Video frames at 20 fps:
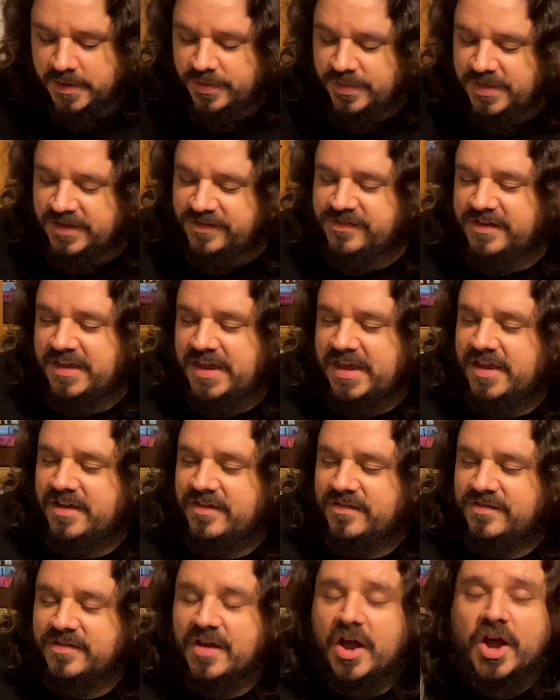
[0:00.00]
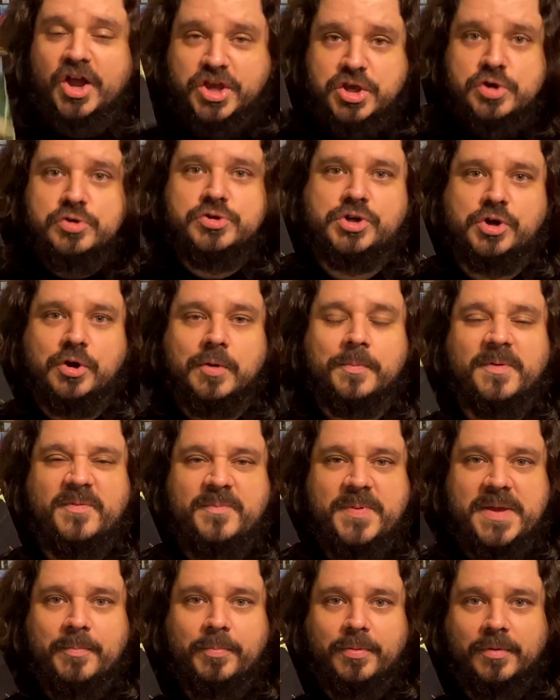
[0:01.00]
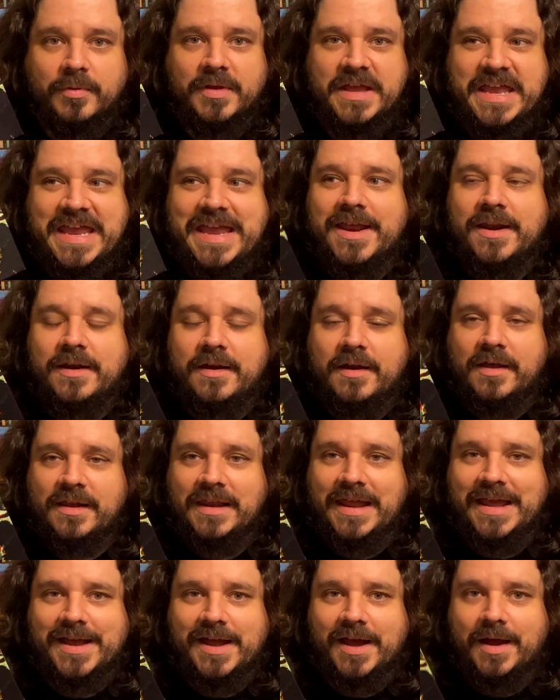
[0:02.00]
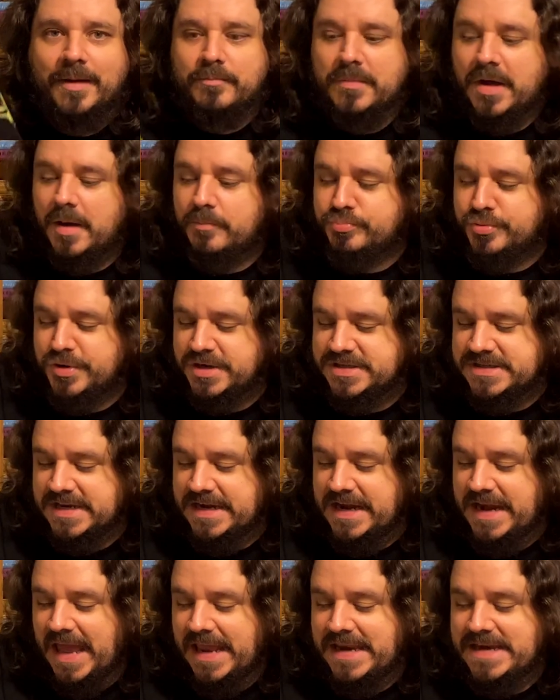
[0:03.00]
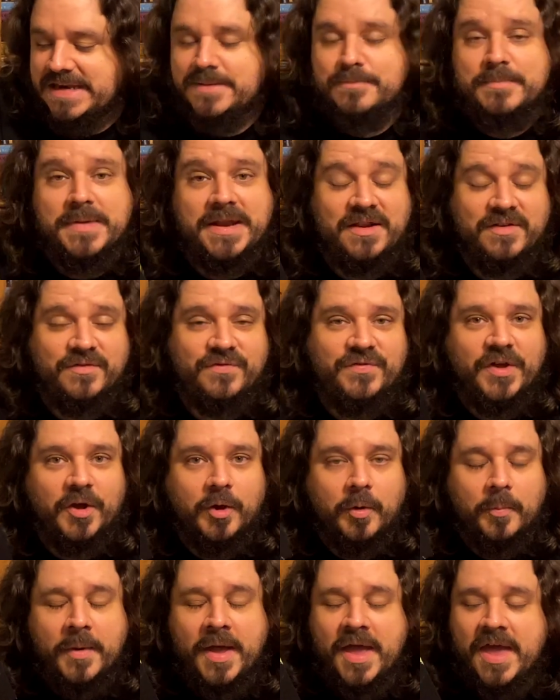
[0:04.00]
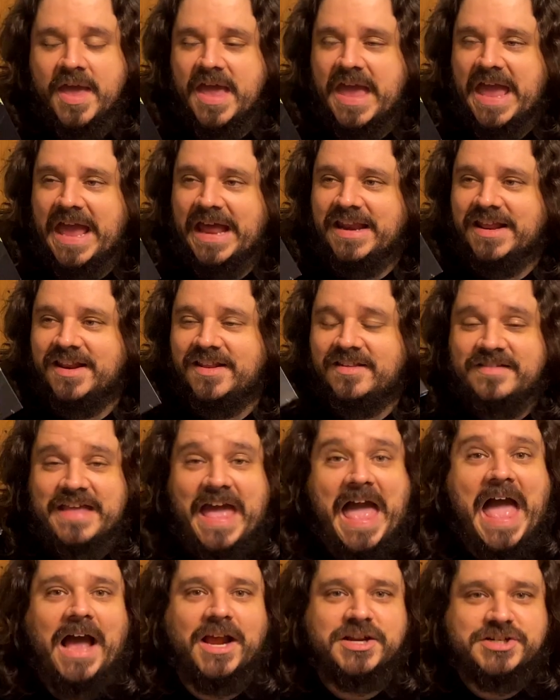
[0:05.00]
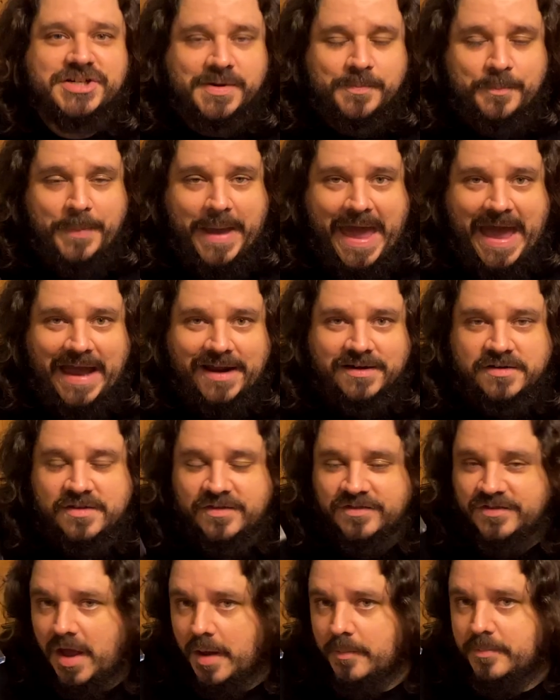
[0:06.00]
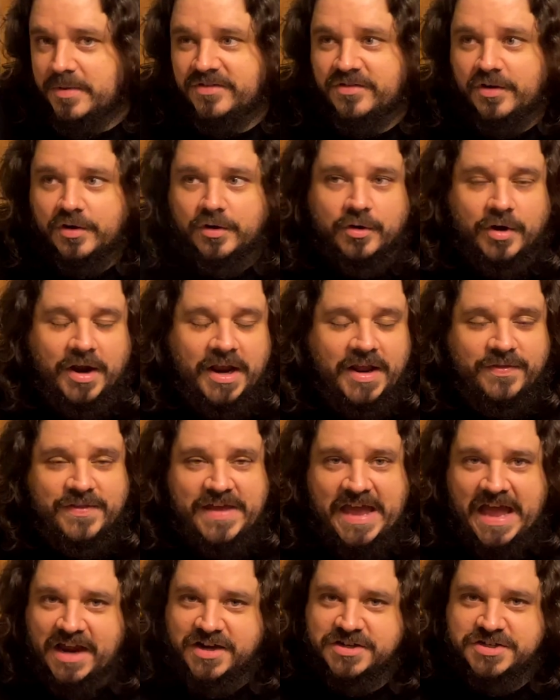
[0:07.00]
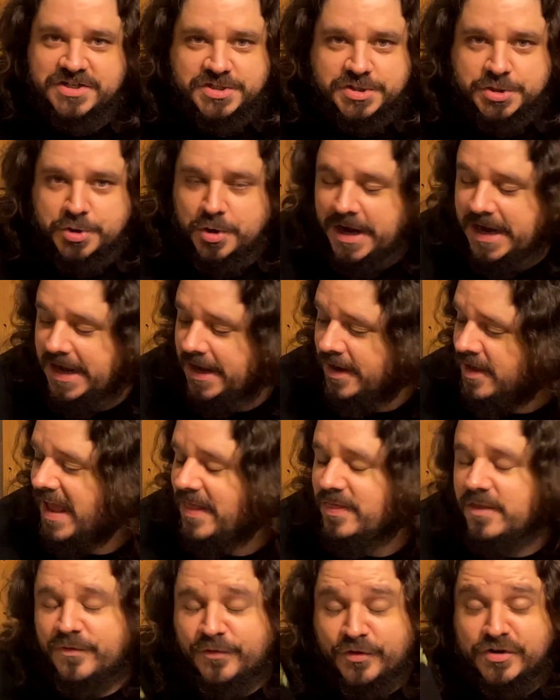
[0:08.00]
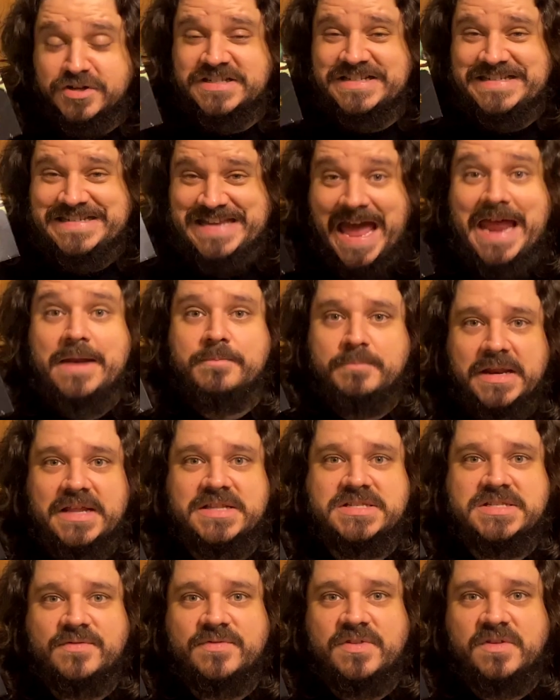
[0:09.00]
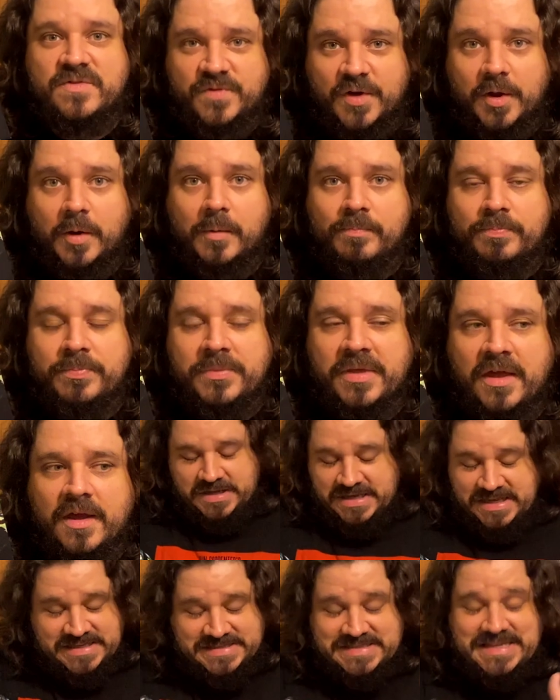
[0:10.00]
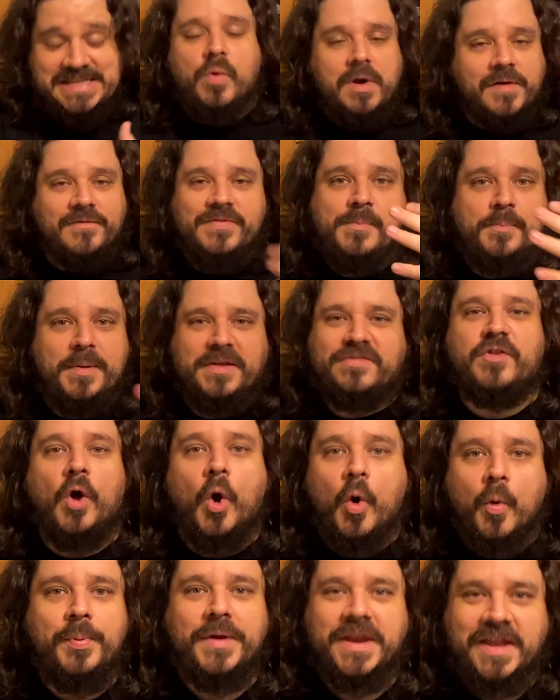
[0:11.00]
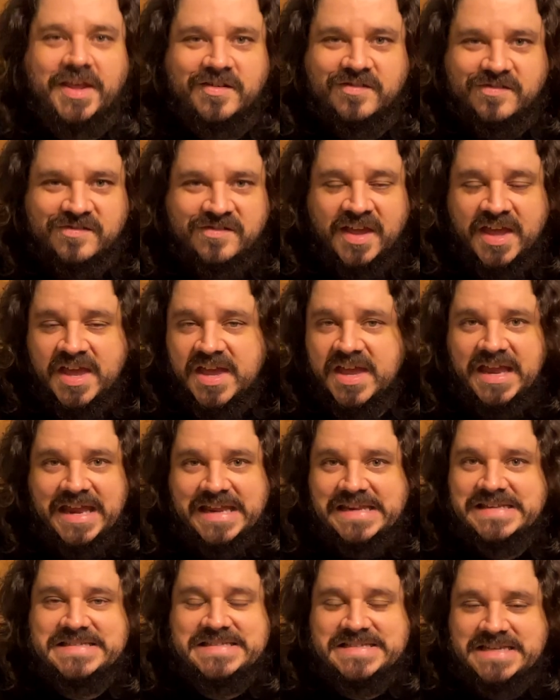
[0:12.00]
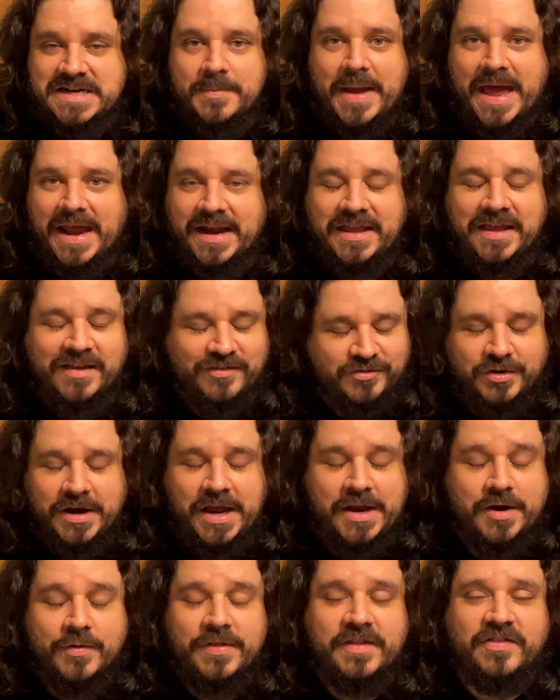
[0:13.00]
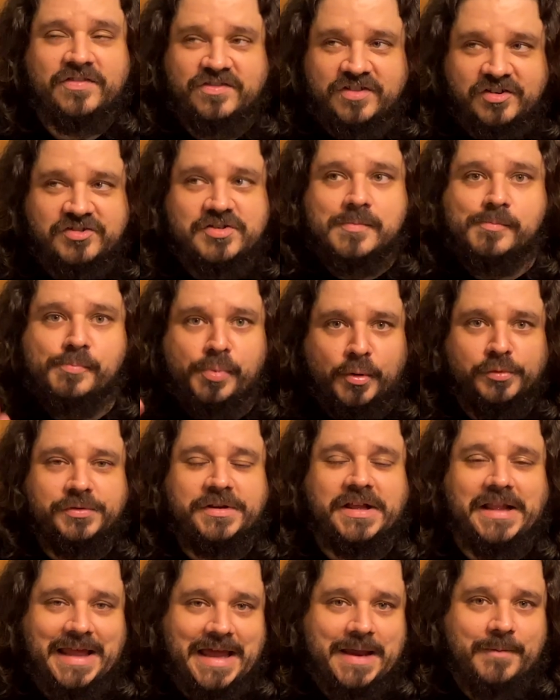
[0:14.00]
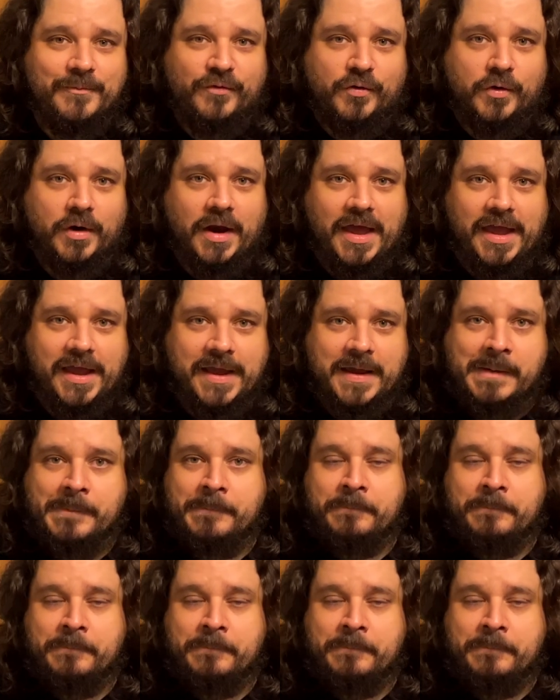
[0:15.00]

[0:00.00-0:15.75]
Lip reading: This is a huge group of people in like a brisk 90-minute film, and it is action-packed. The zombies are great, the action's great. In the first 10 minutes of this film, it's like one of the best openings in cinematic history. I know that's such a bold claim for like